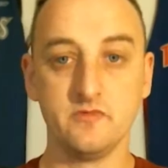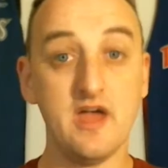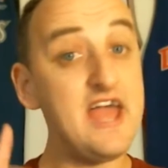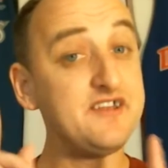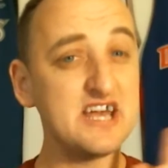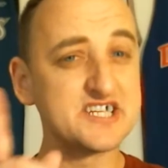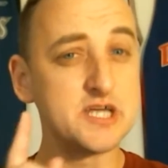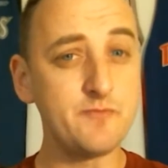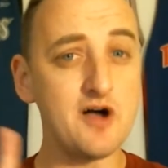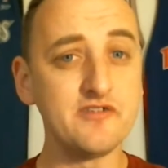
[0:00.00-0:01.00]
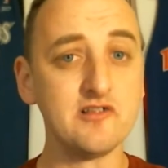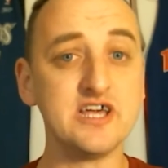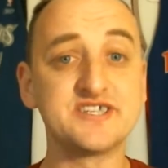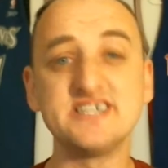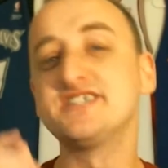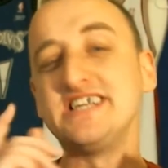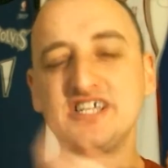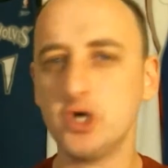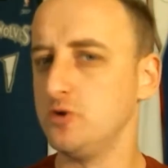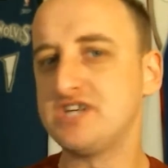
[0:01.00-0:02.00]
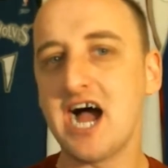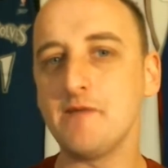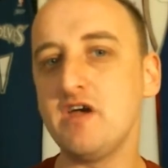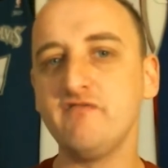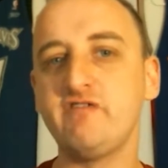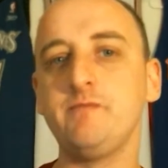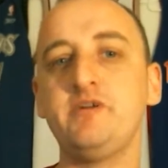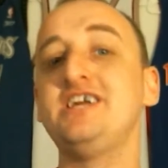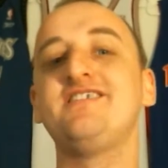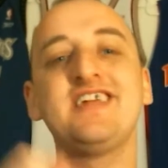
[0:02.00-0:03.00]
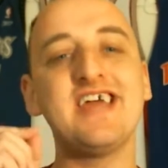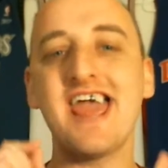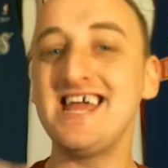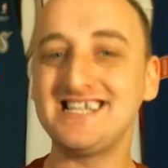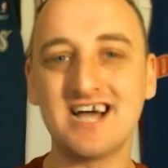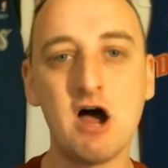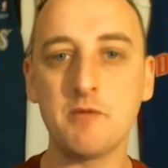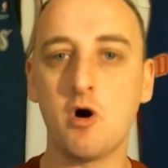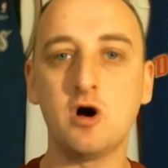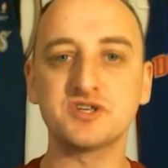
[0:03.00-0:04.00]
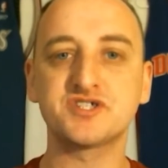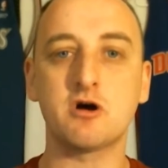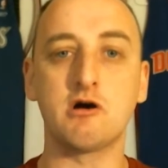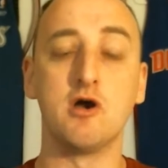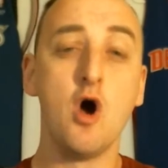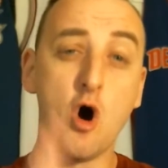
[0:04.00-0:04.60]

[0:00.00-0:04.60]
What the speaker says: And next up on the list is the two-time MVP, the eight-time All-Star,